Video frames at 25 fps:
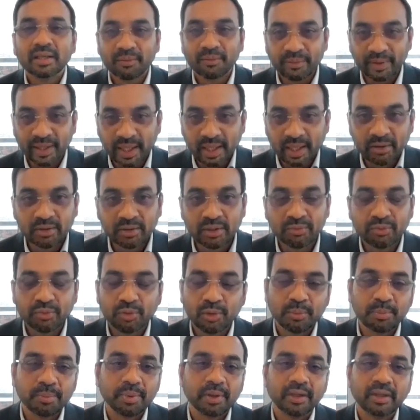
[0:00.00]
We have the
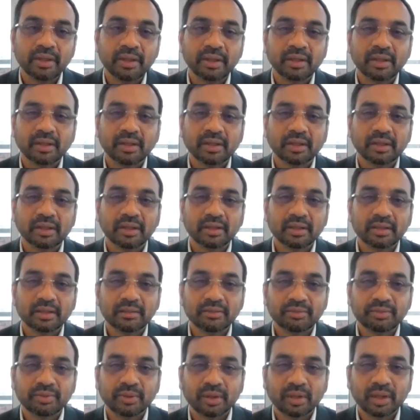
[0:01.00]
footprint
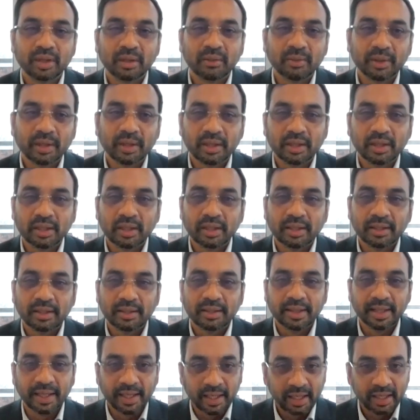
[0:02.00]
for
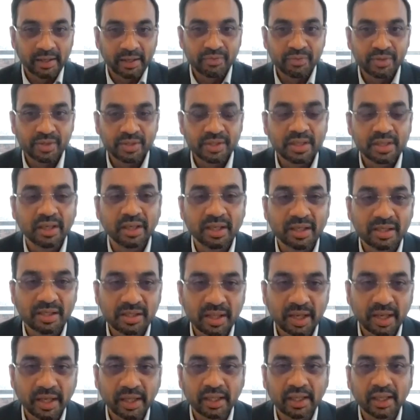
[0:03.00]
our India facilities
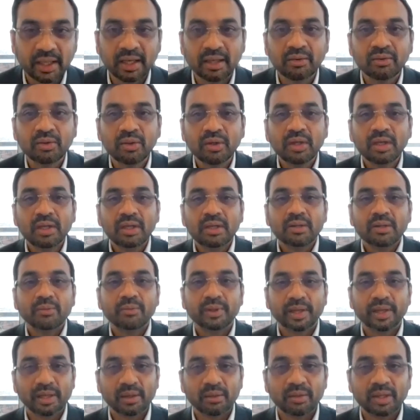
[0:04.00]
right now.
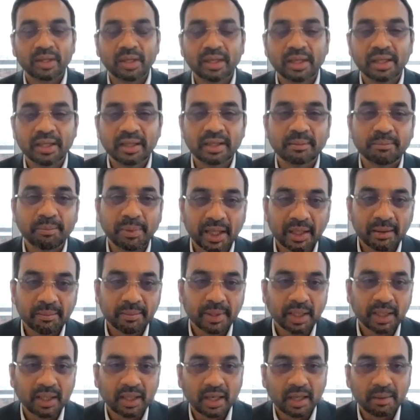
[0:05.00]
We are looking at
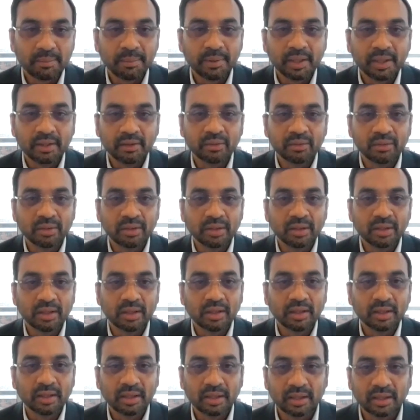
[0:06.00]
becoming carbon
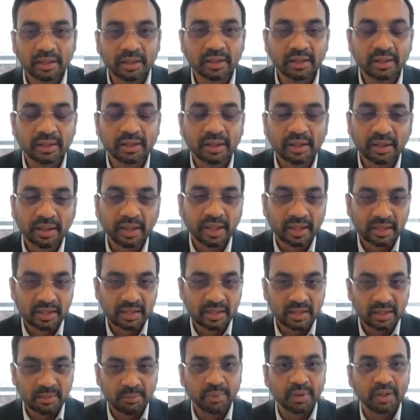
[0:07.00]
neutral in
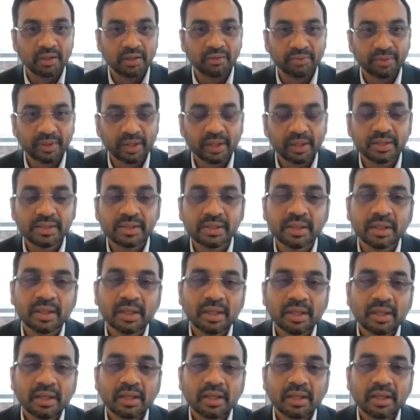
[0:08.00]
next couple of years.